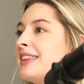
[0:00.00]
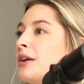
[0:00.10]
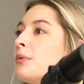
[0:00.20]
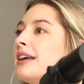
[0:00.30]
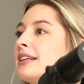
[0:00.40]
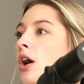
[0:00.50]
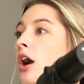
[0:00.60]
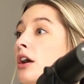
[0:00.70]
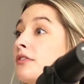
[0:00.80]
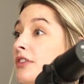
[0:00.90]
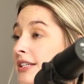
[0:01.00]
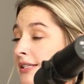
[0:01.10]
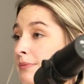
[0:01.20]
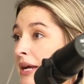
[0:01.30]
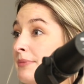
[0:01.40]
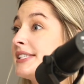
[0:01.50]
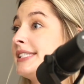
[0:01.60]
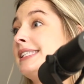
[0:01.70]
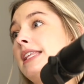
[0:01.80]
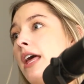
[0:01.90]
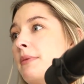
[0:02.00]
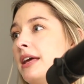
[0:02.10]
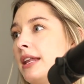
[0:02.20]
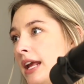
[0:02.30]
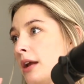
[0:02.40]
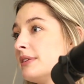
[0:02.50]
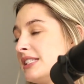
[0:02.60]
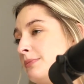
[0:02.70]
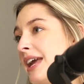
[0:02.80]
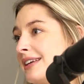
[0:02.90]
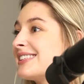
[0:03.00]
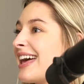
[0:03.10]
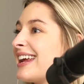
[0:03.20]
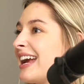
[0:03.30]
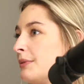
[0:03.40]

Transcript: I think it's hard for us sometimes to see them in like a BCBA setting.